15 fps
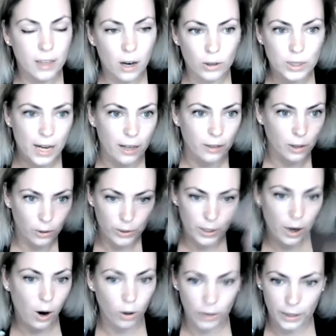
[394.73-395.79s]
go download the
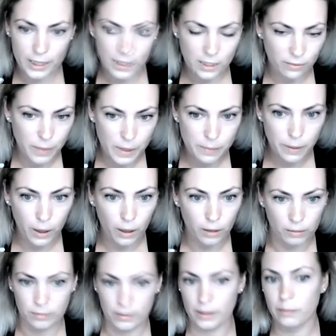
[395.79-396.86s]
whole list of
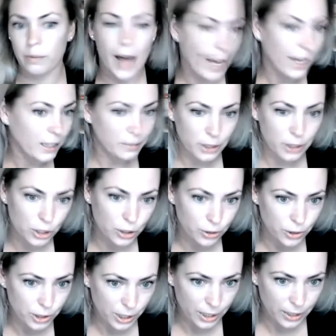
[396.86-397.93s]
people and plug them into
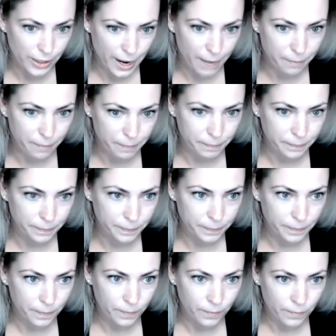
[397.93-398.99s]
CRM.
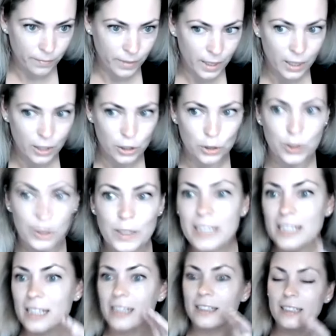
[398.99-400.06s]
So these
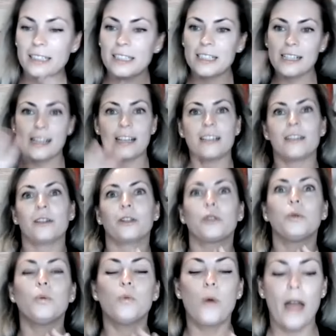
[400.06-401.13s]
are the kind of like the
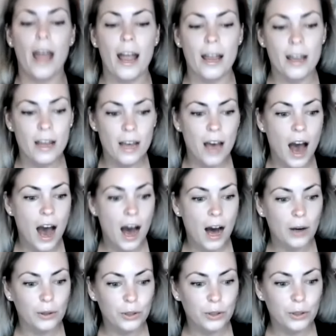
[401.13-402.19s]
way how
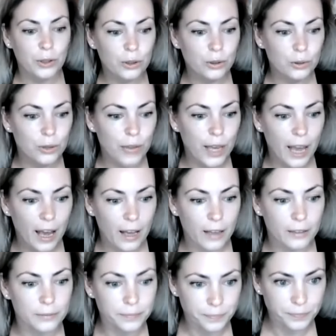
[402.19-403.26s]
you
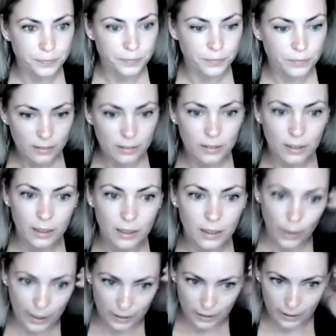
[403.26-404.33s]
can
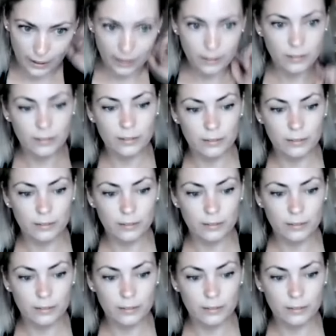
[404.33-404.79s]
quickly